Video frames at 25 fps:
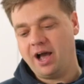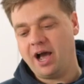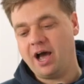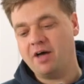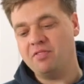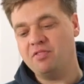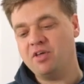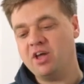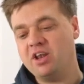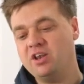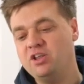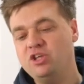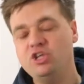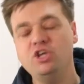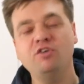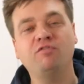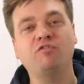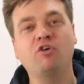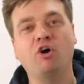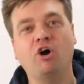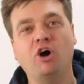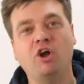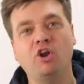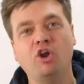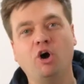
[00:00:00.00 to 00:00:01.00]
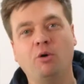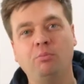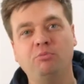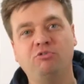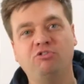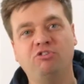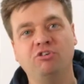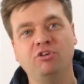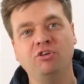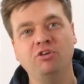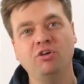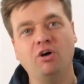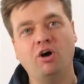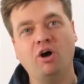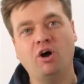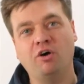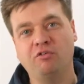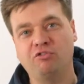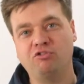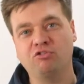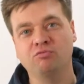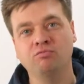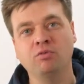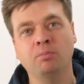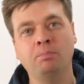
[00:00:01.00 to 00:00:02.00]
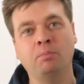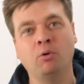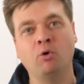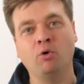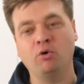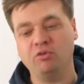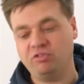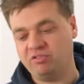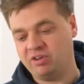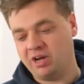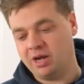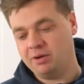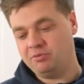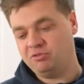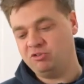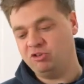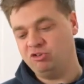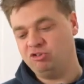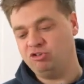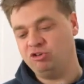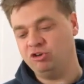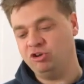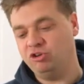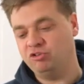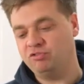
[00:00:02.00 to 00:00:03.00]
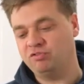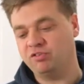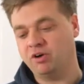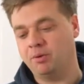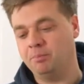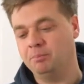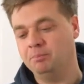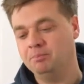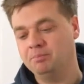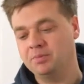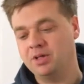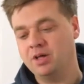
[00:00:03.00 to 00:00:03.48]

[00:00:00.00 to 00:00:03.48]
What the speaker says: And then you've got an option of some report types to choose from.